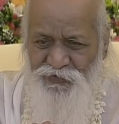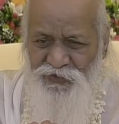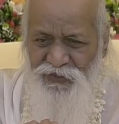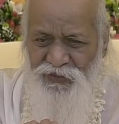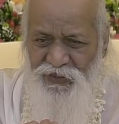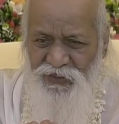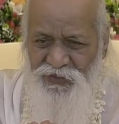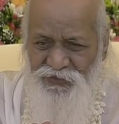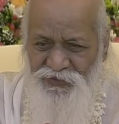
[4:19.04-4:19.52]

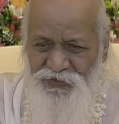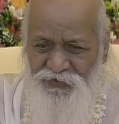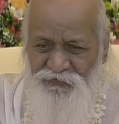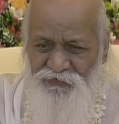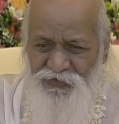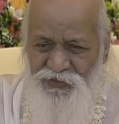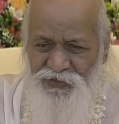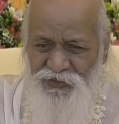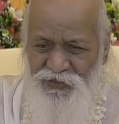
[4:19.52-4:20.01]

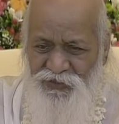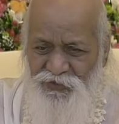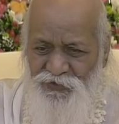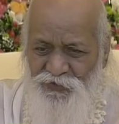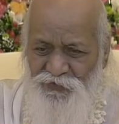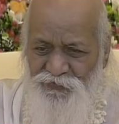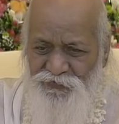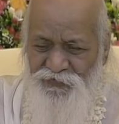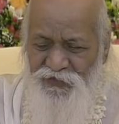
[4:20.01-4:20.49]
creativity
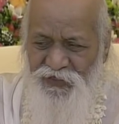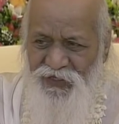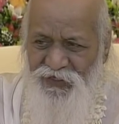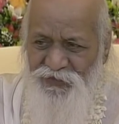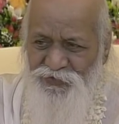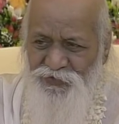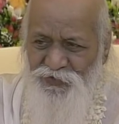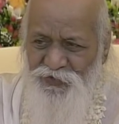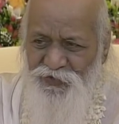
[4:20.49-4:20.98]
of
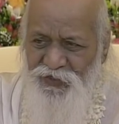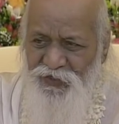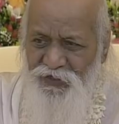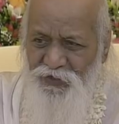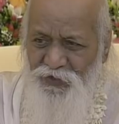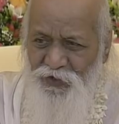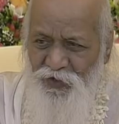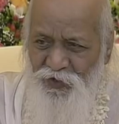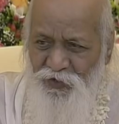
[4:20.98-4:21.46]
natural
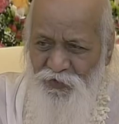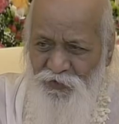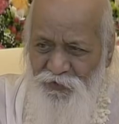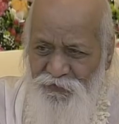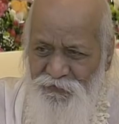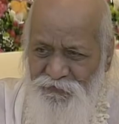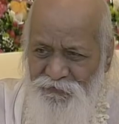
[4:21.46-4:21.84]
law.